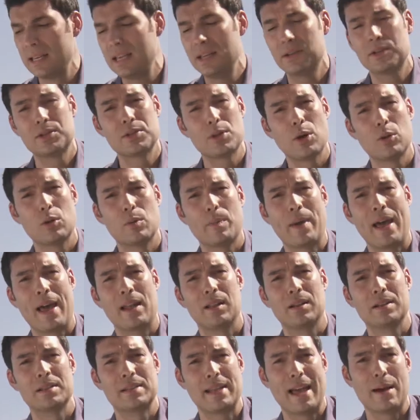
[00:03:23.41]
each solar
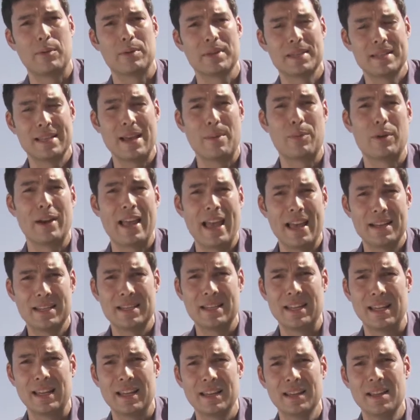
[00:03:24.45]
panel is now its separate
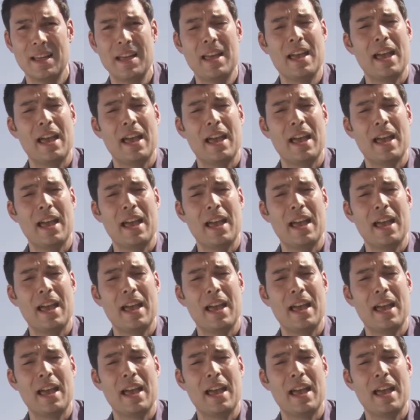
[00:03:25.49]
entity